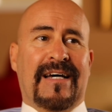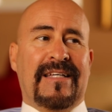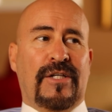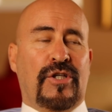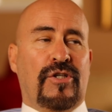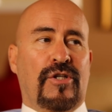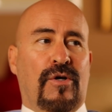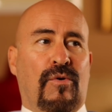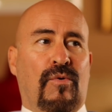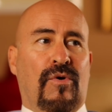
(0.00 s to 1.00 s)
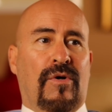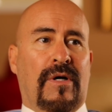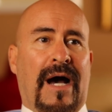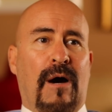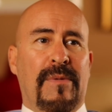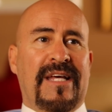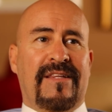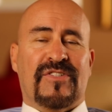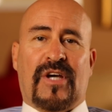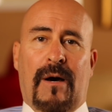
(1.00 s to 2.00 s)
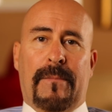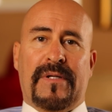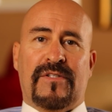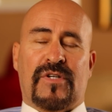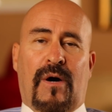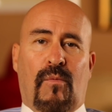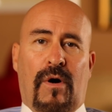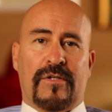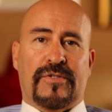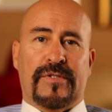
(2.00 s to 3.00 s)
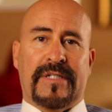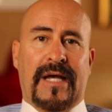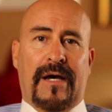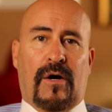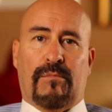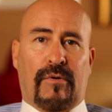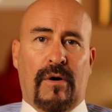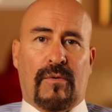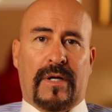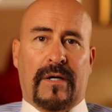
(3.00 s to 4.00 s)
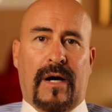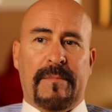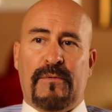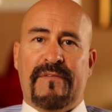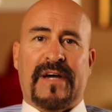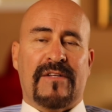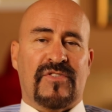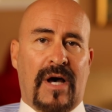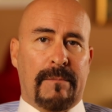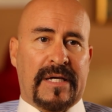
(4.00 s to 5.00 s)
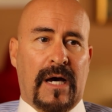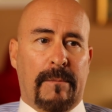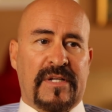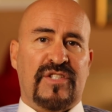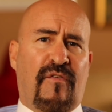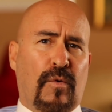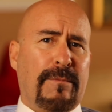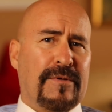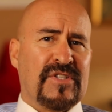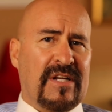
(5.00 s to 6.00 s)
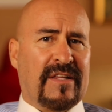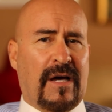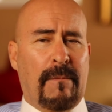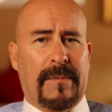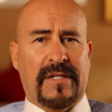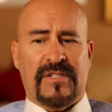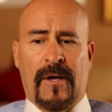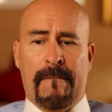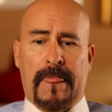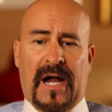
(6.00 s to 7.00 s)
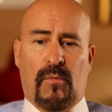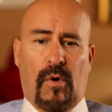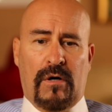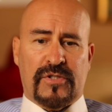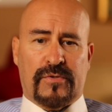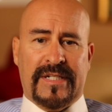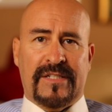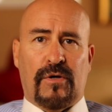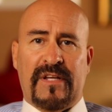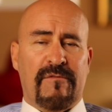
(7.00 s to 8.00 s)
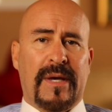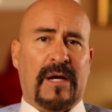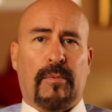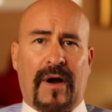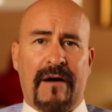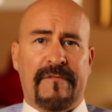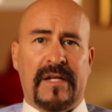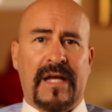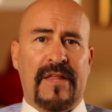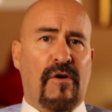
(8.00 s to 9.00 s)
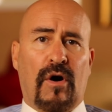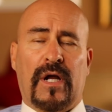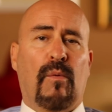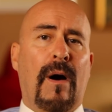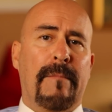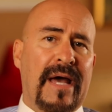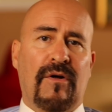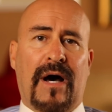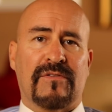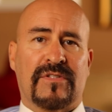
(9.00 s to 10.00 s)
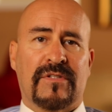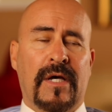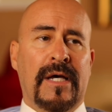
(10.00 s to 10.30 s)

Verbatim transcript: Y you know, how many of these companies on Wall Street are broke? I mean, we've got zombie companies. 40% of the companies on Wall Street don't even make a profit, and they're all going to want bailouts.